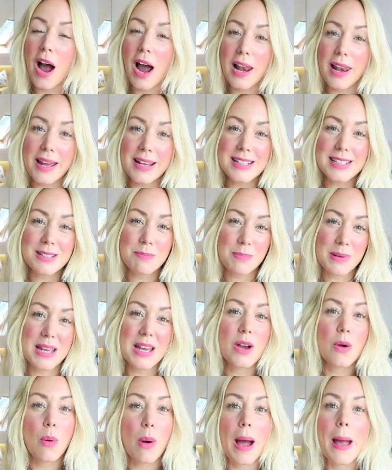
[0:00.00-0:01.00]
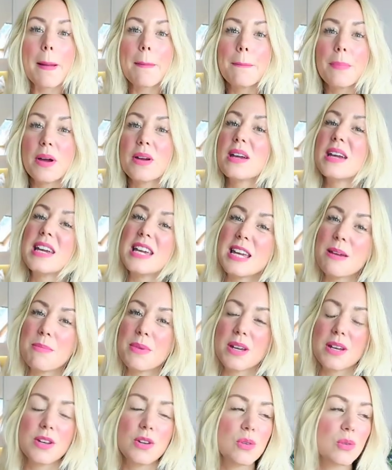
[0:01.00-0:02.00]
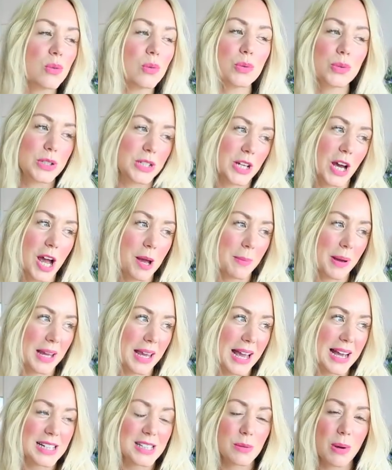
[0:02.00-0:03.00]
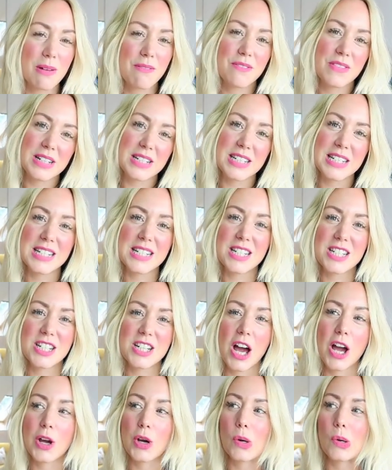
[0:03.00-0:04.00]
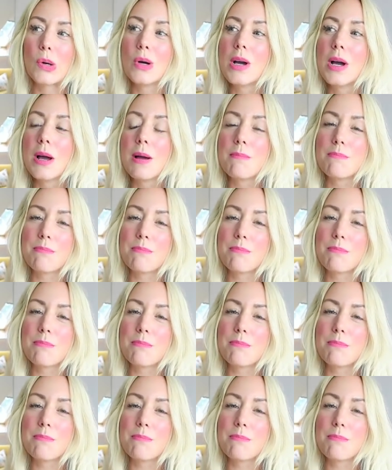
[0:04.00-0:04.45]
I like to be quite bohemian all the time, I guess, quite vintage style,